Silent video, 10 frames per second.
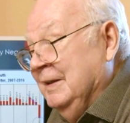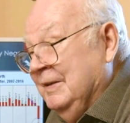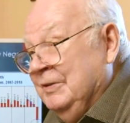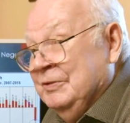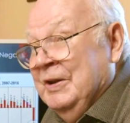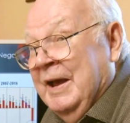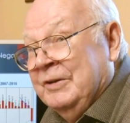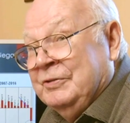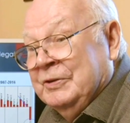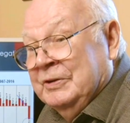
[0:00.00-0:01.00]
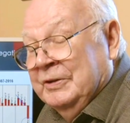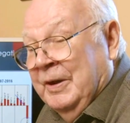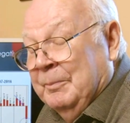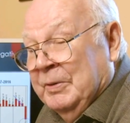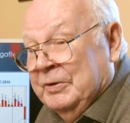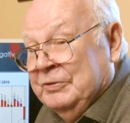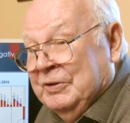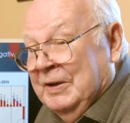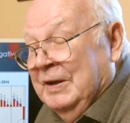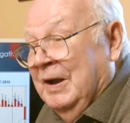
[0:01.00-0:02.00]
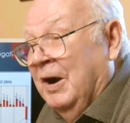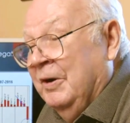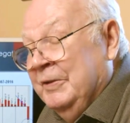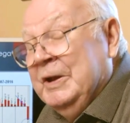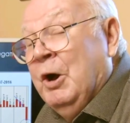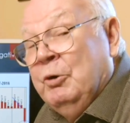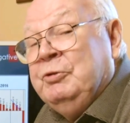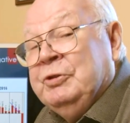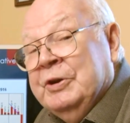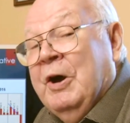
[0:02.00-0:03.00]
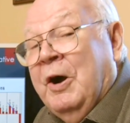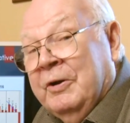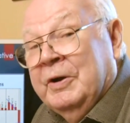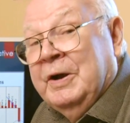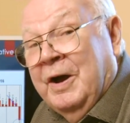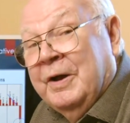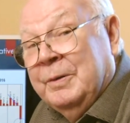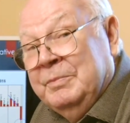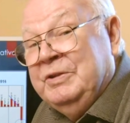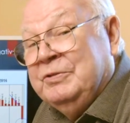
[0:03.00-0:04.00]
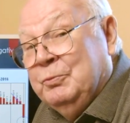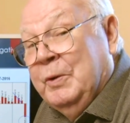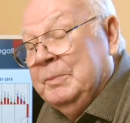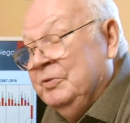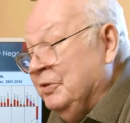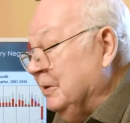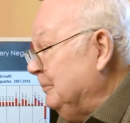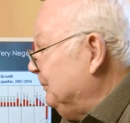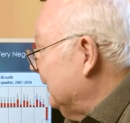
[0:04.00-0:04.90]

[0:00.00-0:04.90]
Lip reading: these national numbers are the ocean our economy swims in.